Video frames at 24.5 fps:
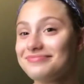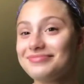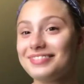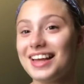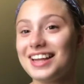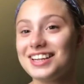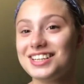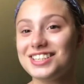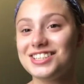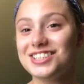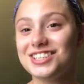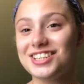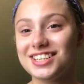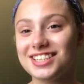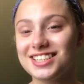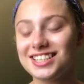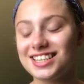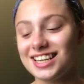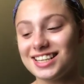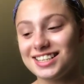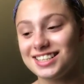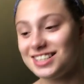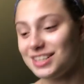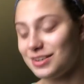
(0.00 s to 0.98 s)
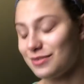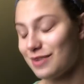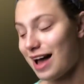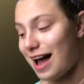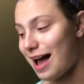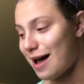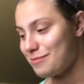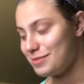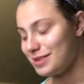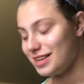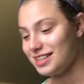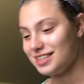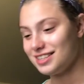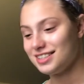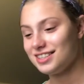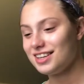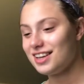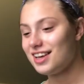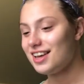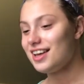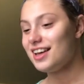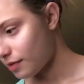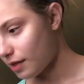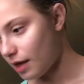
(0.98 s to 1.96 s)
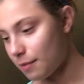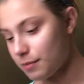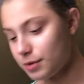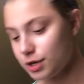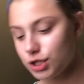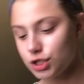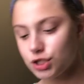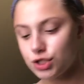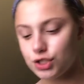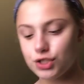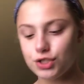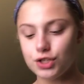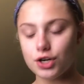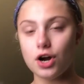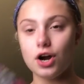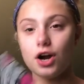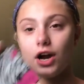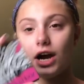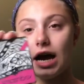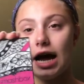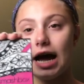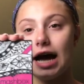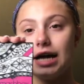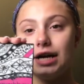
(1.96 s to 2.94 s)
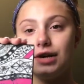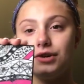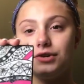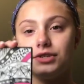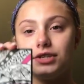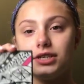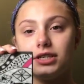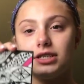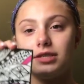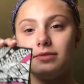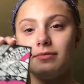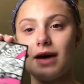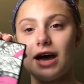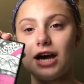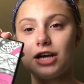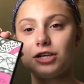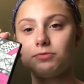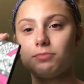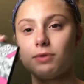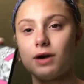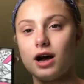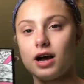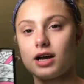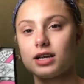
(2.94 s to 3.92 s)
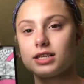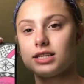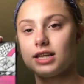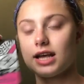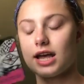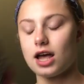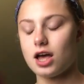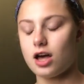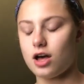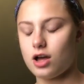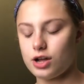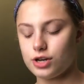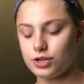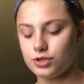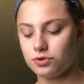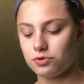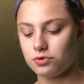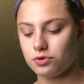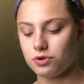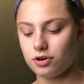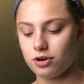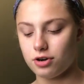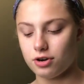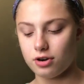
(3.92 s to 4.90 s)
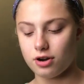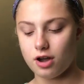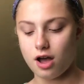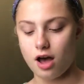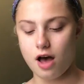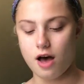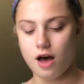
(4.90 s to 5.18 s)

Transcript: let's see what happens. I'm gonna start. I use this Smashbox like contour